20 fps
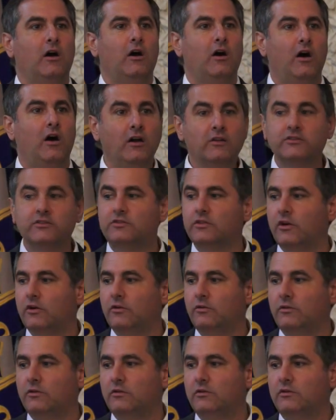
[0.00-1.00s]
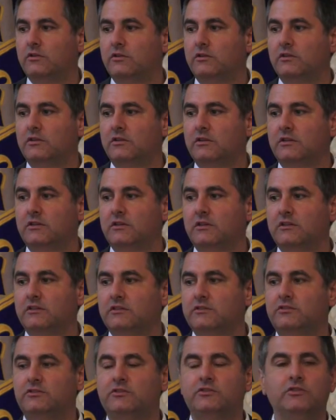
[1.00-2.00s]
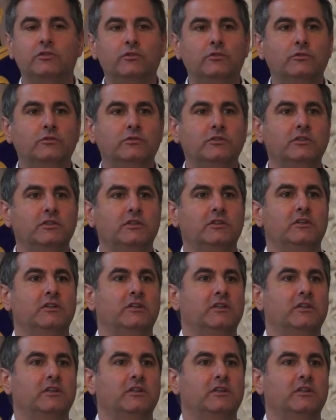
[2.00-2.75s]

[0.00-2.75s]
Also, soon